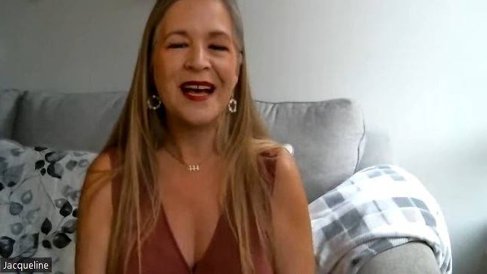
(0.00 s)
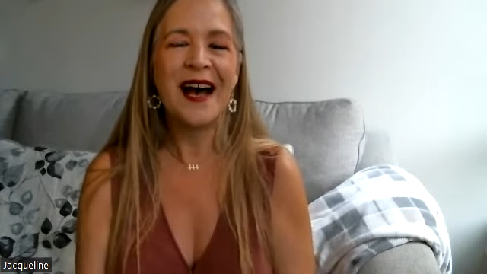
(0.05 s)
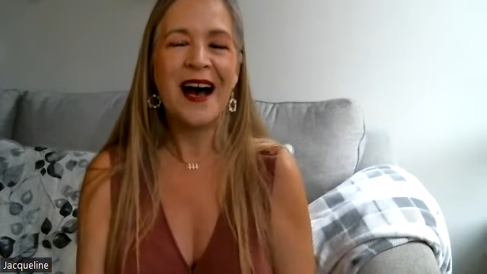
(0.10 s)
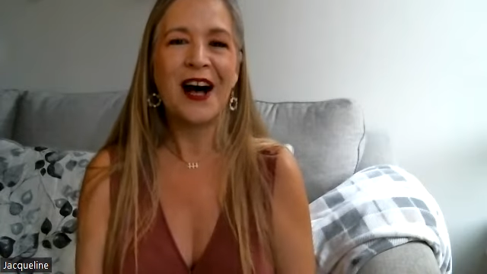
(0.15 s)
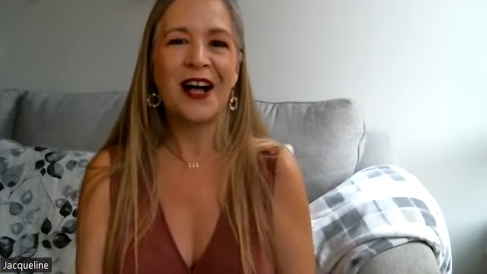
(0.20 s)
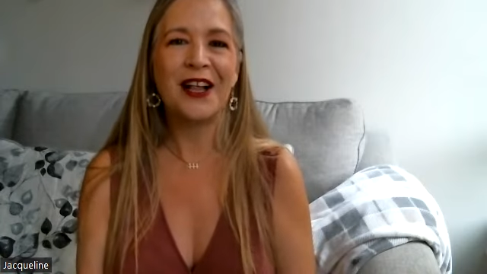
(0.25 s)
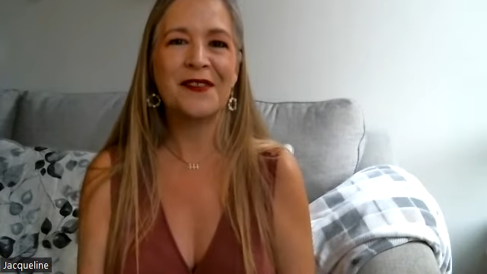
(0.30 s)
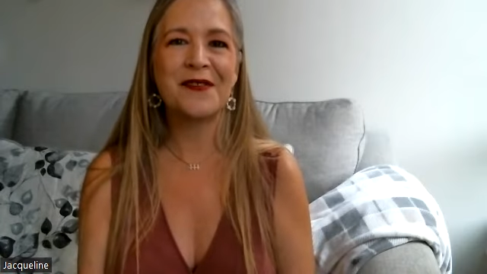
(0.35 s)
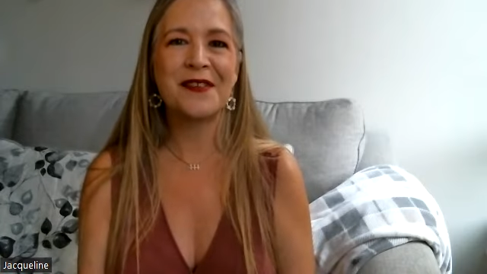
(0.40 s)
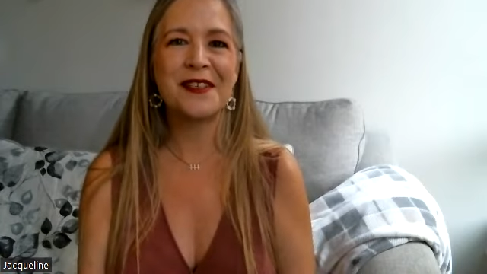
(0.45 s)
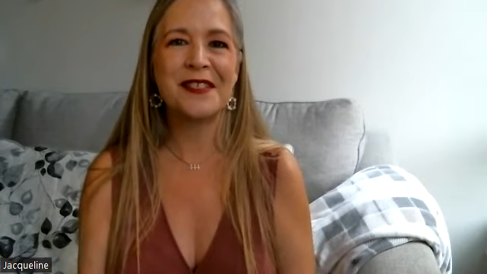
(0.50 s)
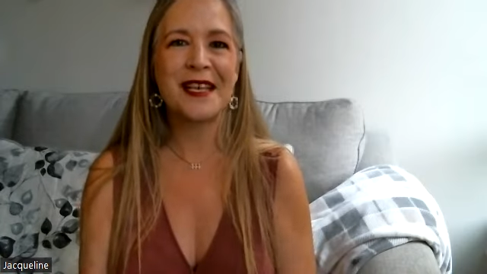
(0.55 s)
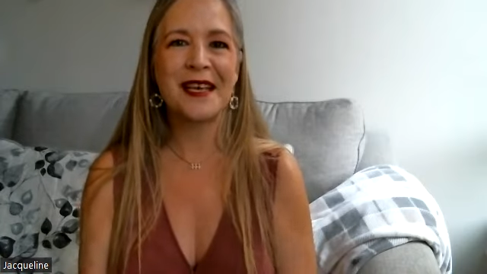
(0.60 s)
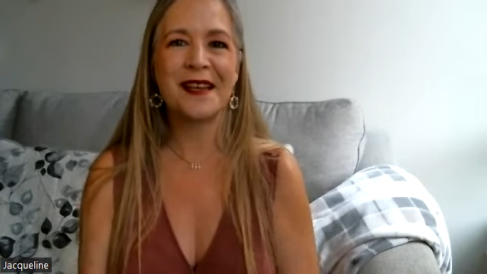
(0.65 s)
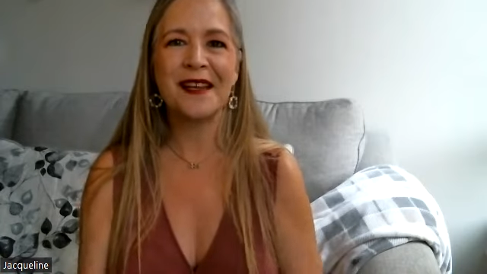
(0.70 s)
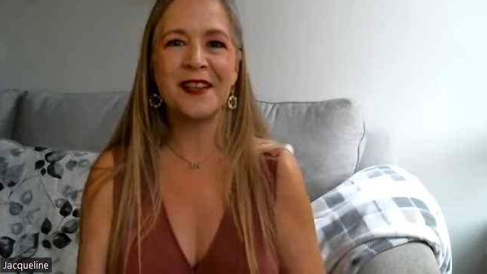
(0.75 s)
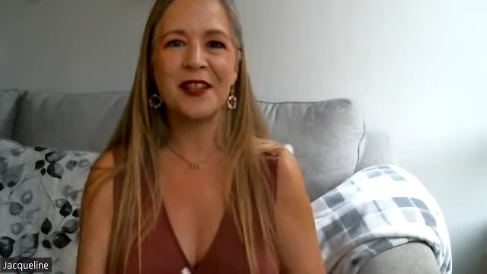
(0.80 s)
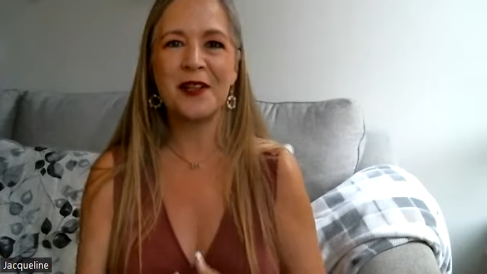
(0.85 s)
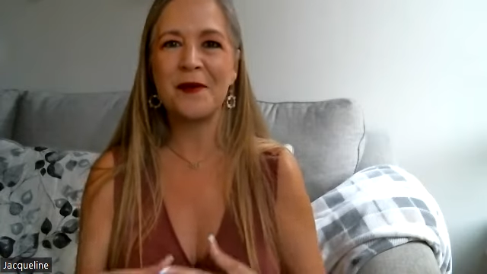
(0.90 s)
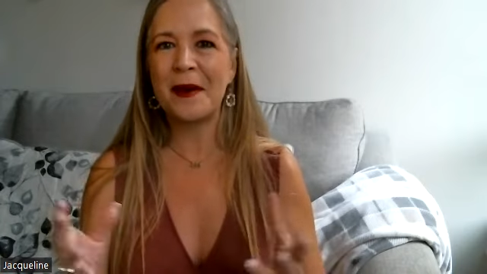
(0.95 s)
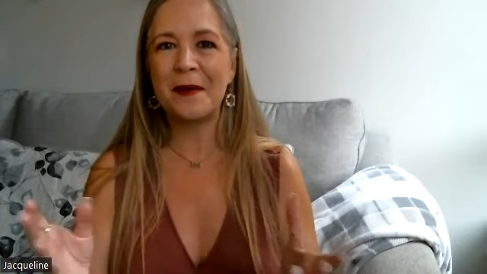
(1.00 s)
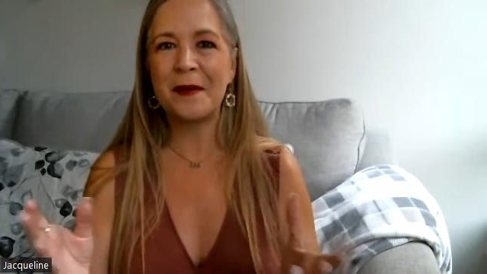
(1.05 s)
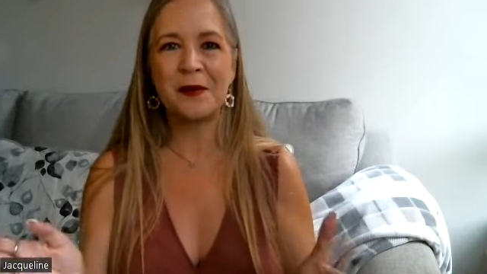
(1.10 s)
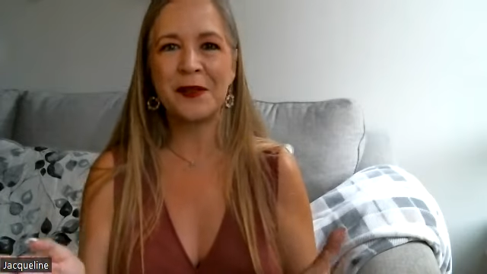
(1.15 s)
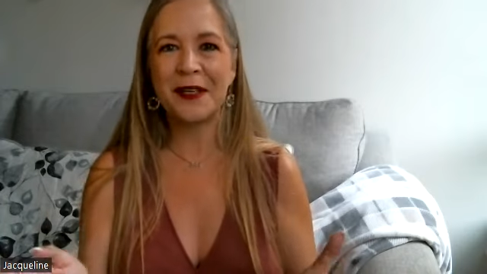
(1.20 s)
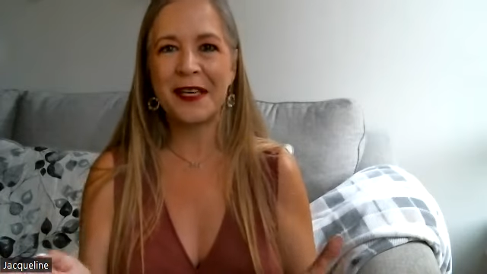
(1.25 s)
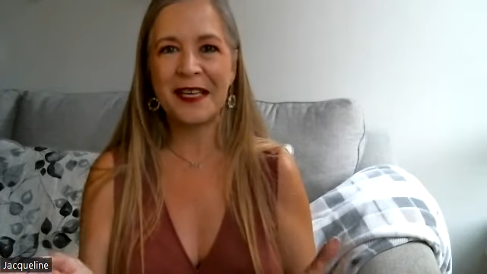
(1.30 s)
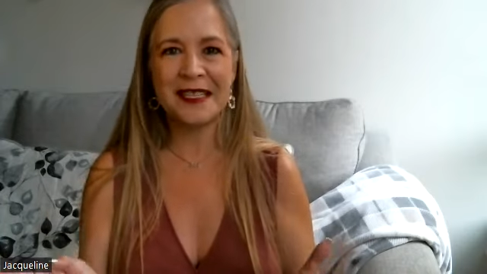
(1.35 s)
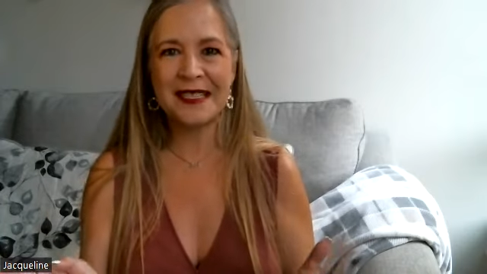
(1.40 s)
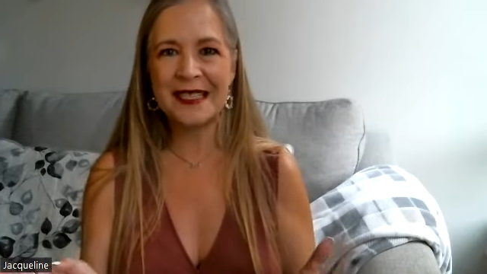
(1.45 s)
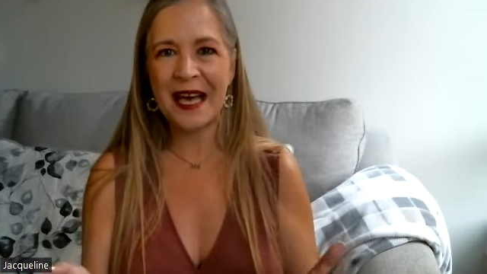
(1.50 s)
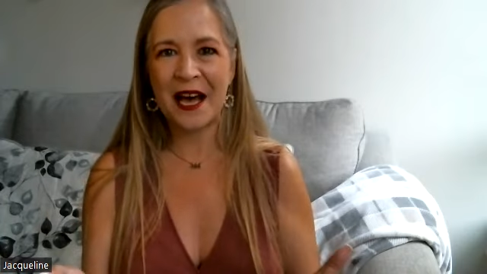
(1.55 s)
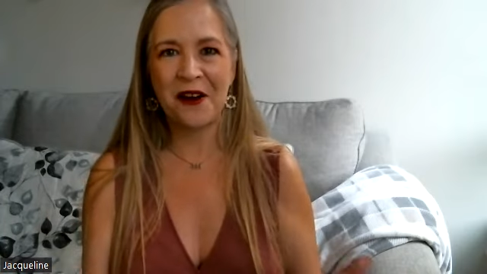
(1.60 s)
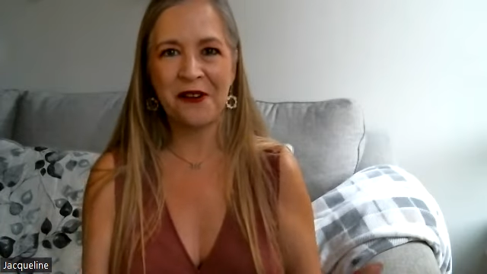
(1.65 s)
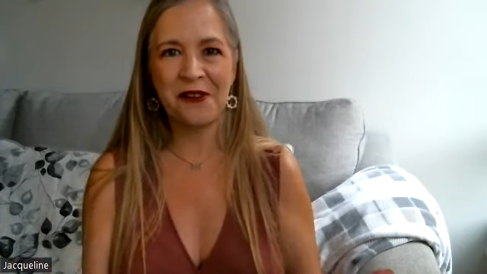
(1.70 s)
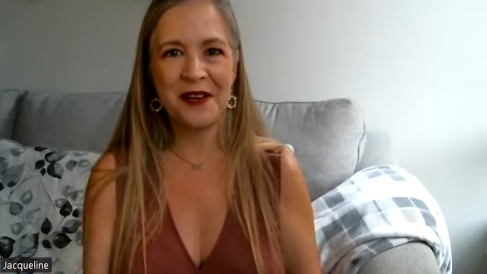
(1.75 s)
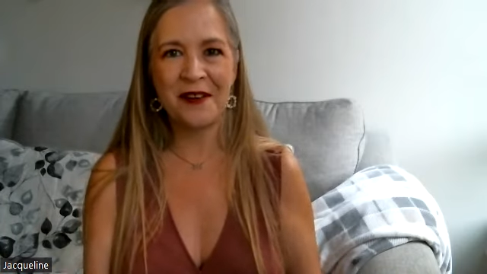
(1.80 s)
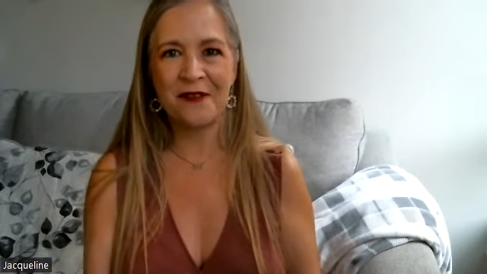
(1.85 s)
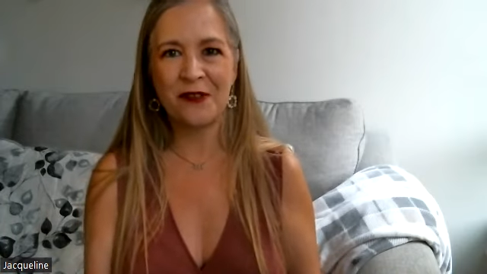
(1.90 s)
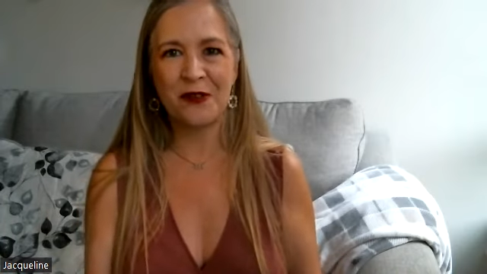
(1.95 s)
all of a sudden the memo gets out
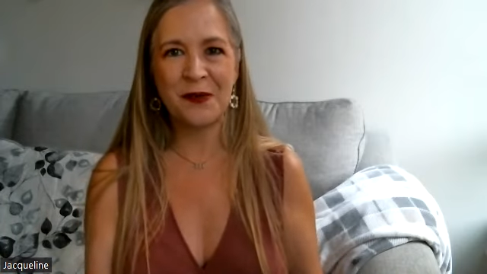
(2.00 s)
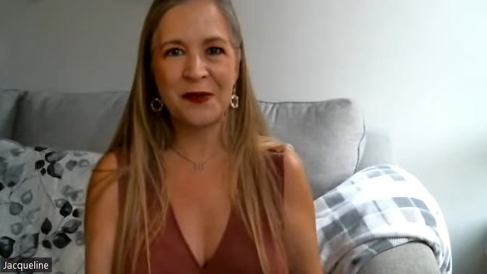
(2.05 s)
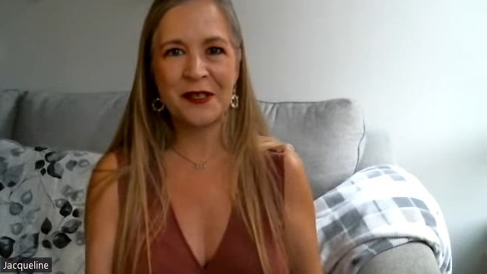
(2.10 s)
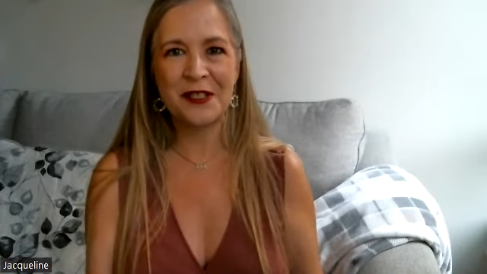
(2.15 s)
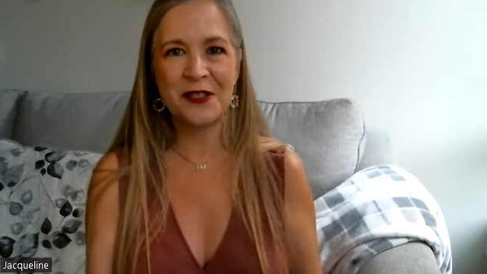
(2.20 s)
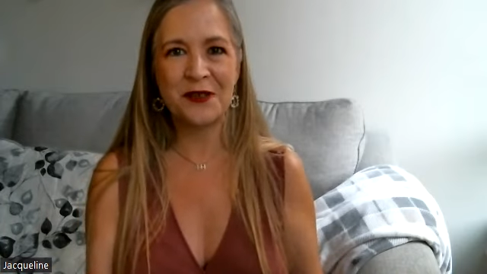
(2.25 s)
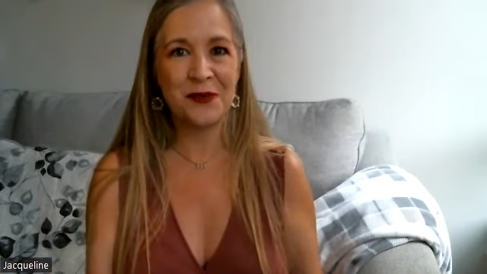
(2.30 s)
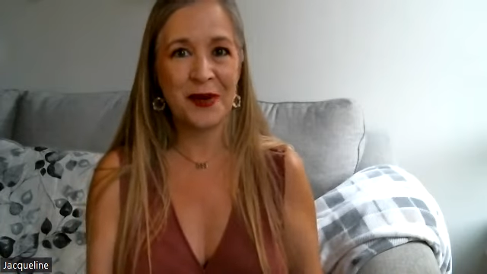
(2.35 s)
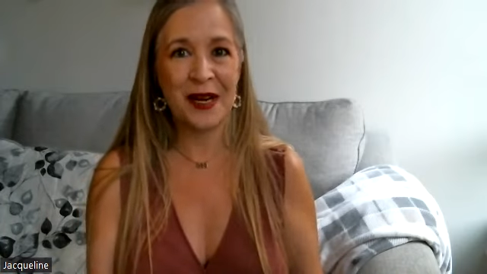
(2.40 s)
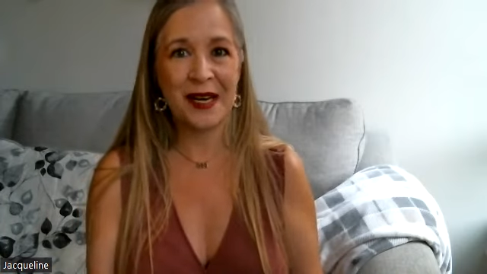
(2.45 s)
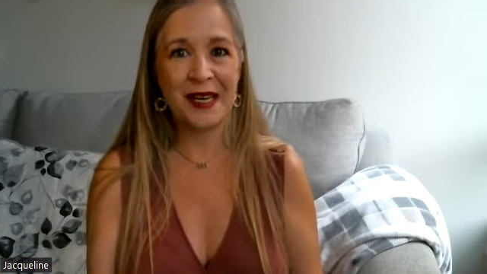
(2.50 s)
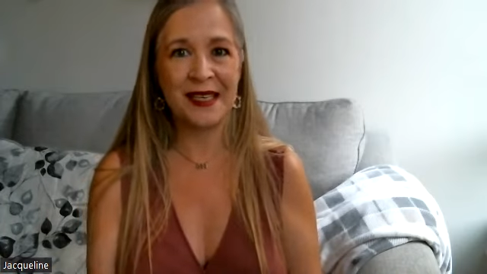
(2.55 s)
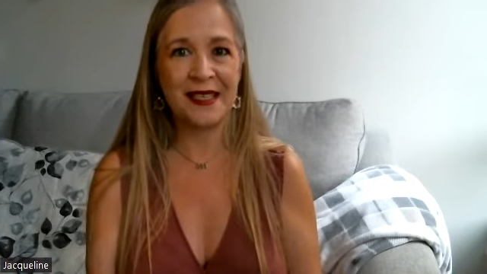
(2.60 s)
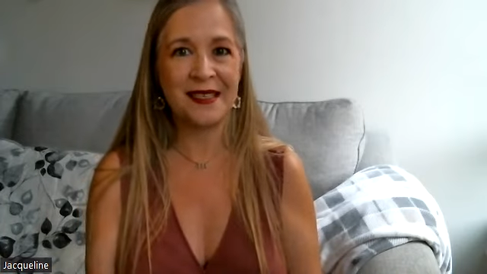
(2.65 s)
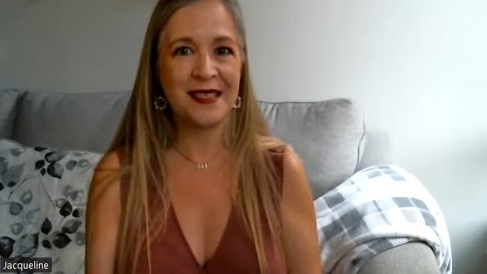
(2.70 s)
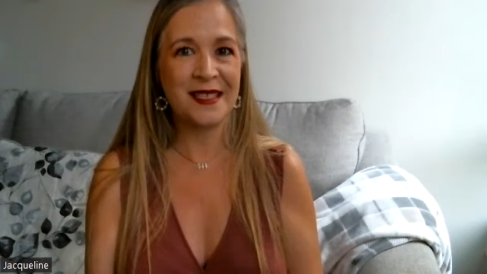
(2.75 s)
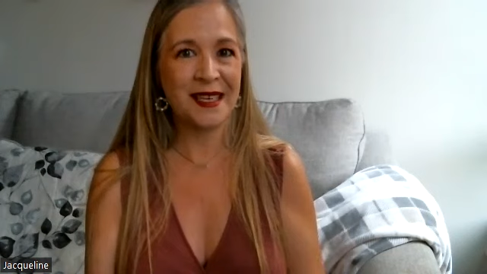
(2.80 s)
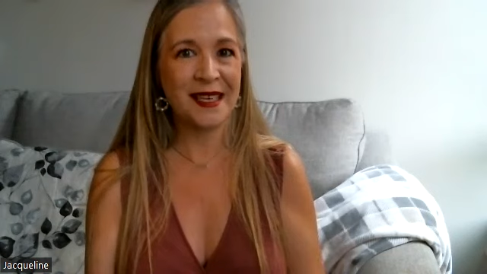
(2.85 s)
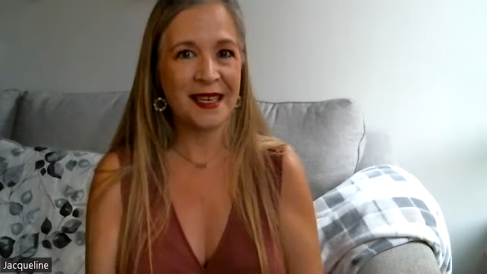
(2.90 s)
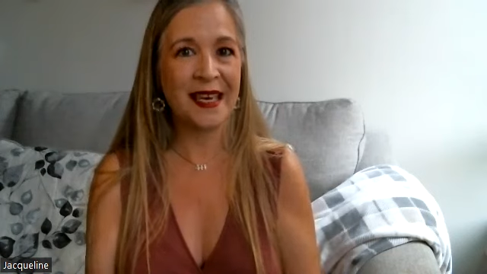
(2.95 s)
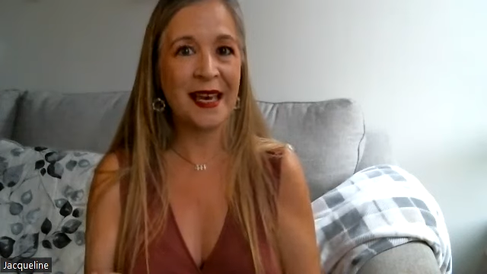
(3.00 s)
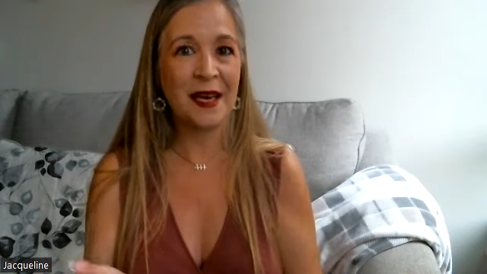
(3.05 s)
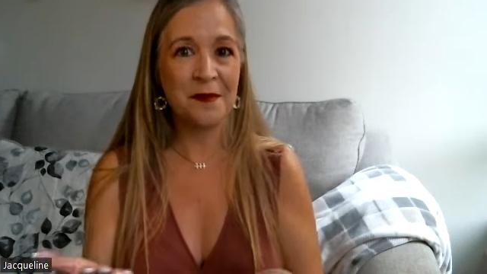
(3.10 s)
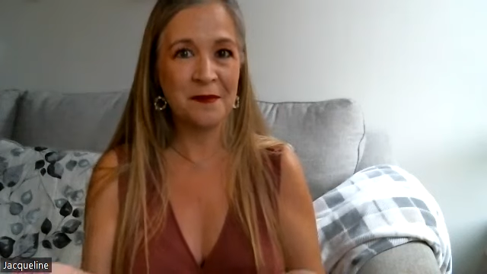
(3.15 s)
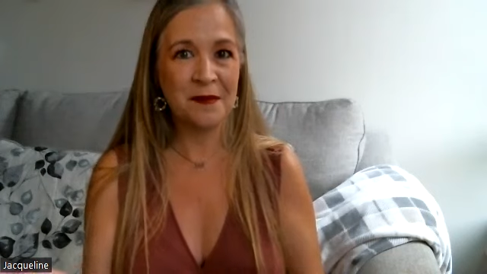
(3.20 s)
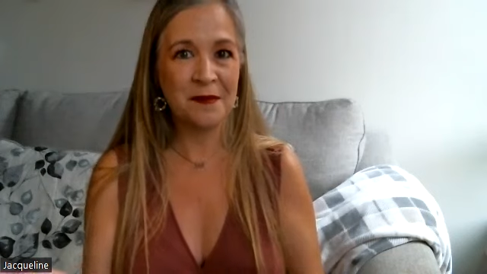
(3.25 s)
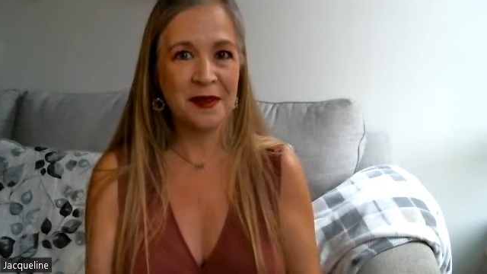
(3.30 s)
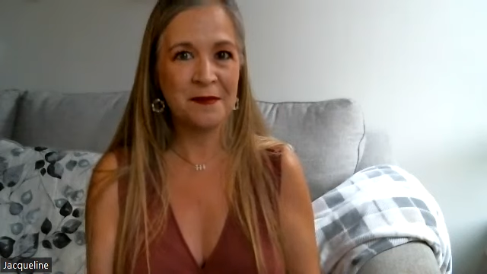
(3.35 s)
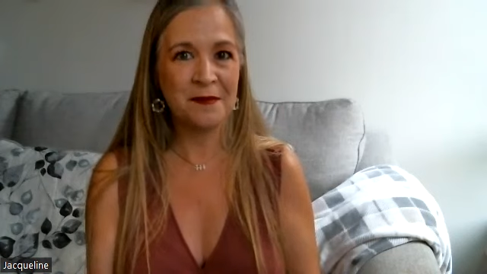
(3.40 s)
and everyone's ready to get